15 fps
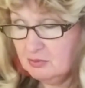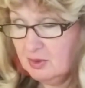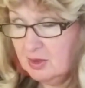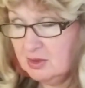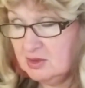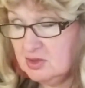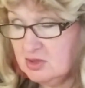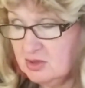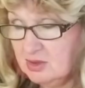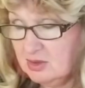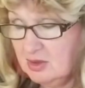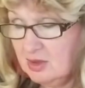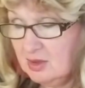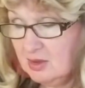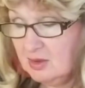why
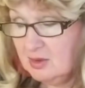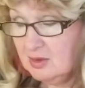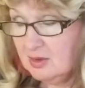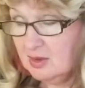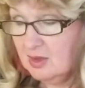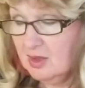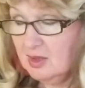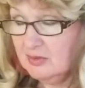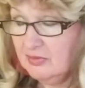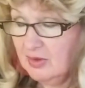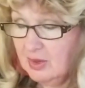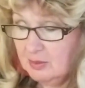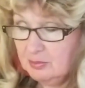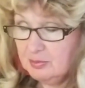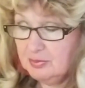she gave
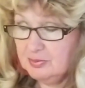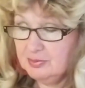up.